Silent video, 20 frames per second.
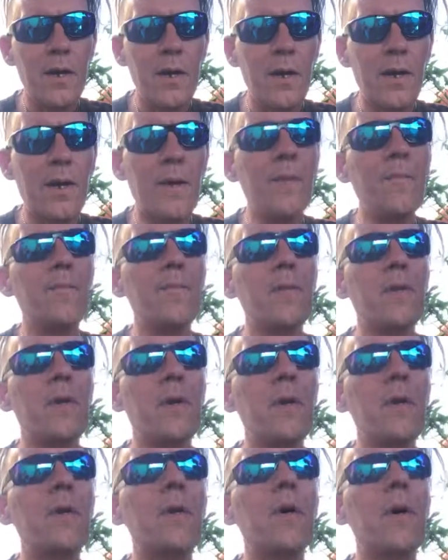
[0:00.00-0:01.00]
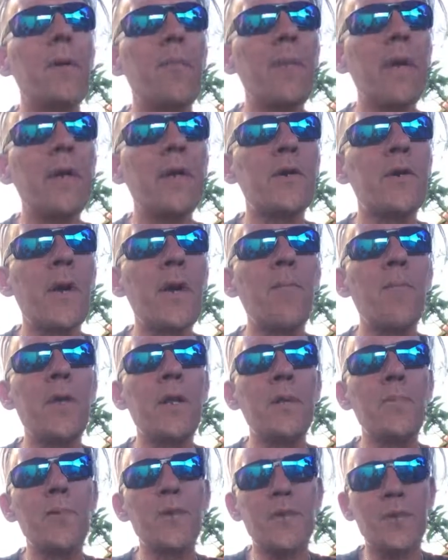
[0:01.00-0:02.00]
I made a great
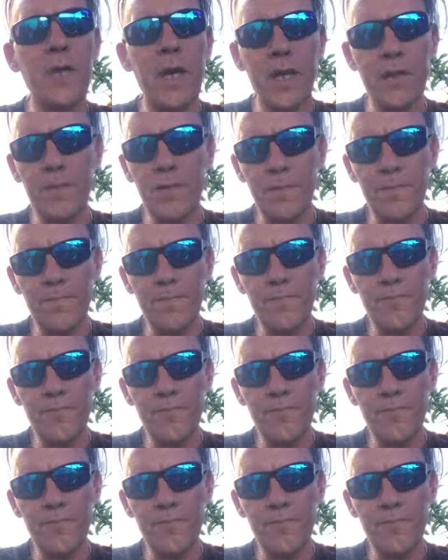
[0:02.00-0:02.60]
many mistakes,